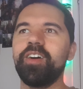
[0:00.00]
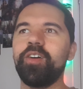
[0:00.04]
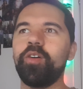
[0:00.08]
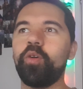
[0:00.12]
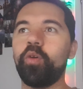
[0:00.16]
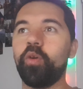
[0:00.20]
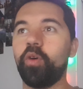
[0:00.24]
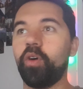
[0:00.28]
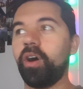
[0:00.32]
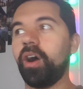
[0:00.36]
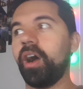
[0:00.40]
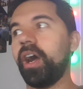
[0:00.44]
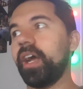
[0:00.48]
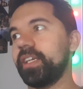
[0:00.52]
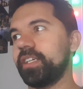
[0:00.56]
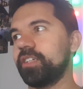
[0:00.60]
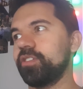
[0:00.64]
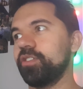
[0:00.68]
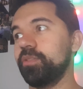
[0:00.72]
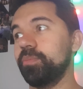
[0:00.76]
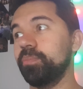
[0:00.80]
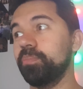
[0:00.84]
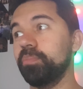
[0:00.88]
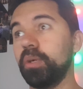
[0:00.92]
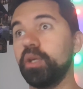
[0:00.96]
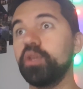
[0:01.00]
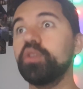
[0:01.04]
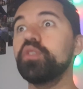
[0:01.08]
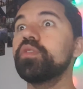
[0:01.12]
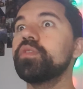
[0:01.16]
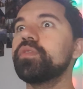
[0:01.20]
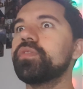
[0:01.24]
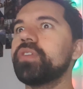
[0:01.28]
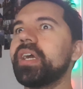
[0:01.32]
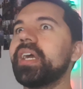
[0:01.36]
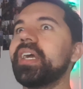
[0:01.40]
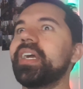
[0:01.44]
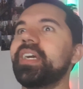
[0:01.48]
Or I could
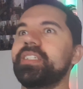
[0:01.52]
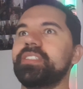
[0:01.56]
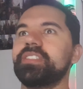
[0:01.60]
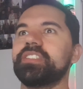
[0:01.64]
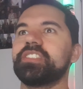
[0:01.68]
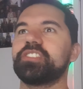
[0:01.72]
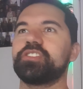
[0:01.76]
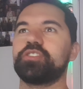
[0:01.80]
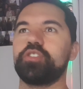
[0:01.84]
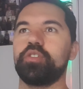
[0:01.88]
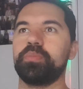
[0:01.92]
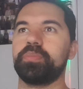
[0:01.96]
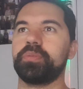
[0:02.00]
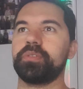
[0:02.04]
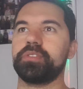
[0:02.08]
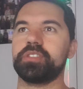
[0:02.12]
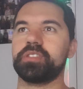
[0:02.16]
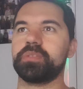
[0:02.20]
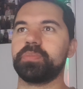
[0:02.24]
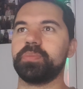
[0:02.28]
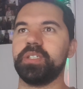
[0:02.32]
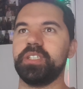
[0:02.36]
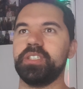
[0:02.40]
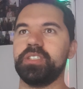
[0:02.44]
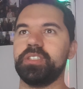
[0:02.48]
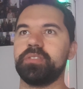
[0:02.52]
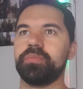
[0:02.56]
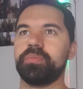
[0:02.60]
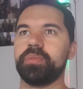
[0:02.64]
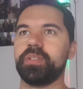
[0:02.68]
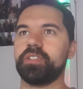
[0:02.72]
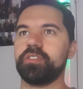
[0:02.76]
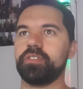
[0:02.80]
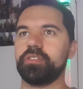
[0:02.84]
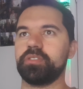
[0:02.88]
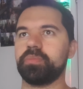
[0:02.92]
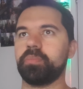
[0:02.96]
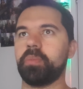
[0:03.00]
move at super speeds
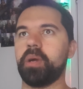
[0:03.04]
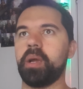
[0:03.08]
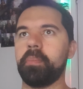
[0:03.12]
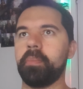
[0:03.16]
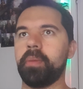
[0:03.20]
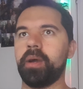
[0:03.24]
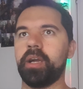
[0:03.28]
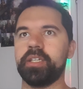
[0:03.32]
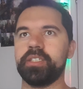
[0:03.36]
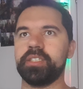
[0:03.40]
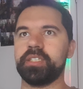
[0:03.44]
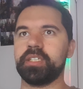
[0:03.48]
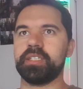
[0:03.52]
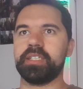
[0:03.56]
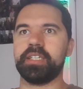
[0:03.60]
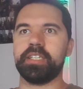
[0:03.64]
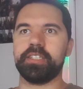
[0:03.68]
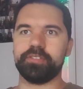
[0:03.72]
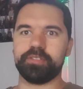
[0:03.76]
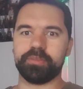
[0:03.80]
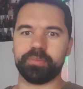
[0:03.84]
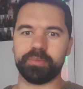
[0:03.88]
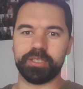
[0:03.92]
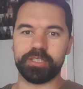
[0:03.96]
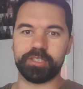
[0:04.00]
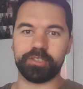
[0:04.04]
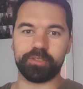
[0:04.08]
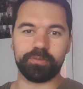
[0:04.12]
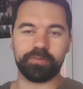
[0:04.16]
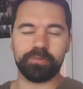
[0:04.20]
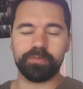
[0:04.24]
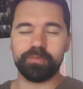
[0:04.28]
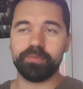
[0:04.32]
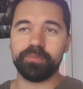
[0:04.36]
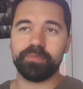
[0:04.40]
because my mind allows me to.